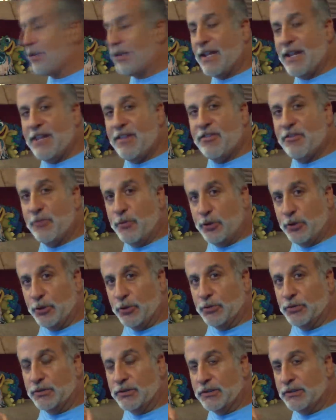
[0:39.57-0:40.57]

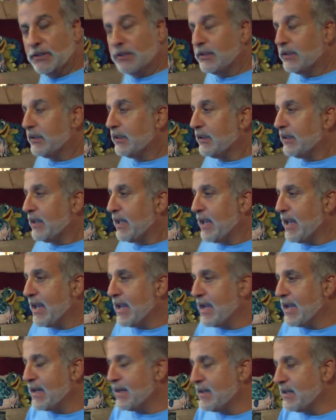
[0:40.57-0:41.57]
playthrough,
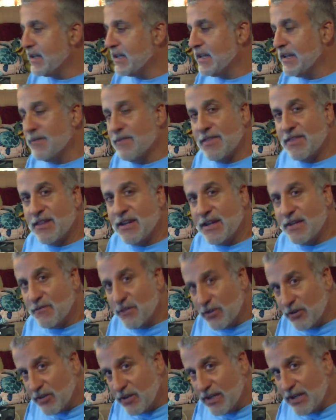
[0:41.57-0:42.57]
and uh, even
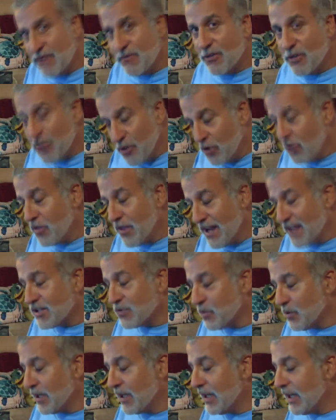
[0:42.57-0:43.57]
even even though
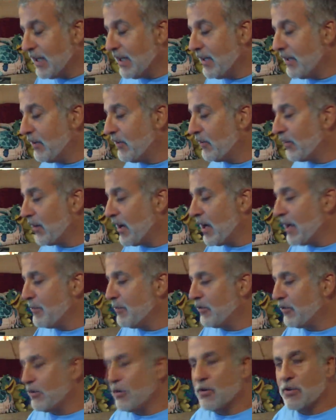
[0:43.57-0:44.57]
that's what it is,
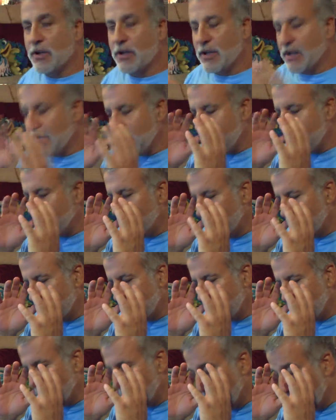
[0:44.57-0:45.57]
I'm still gonna not
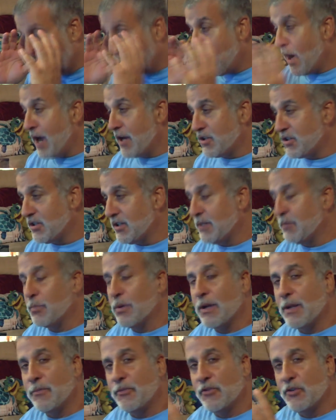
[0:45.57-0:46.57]
really I'm gonna watch it,
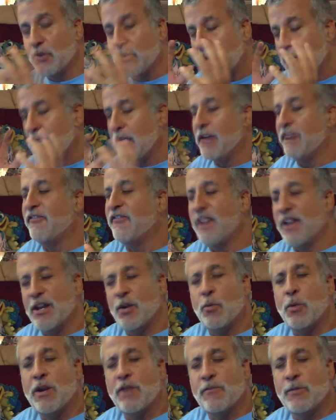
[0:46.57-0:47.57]
but I'm still gonna kind of fade
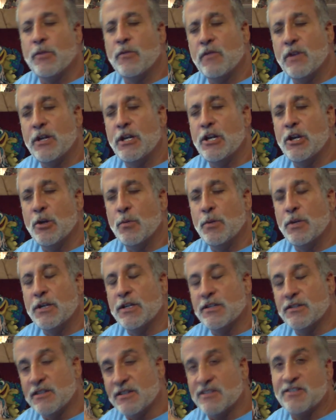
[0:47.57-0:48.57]
away from the video
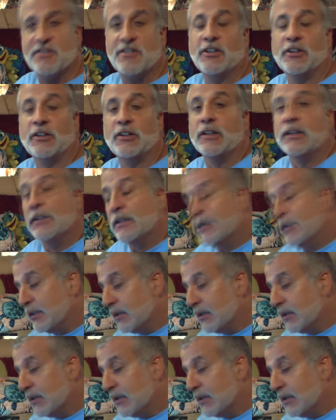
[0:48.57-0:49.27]
because it's still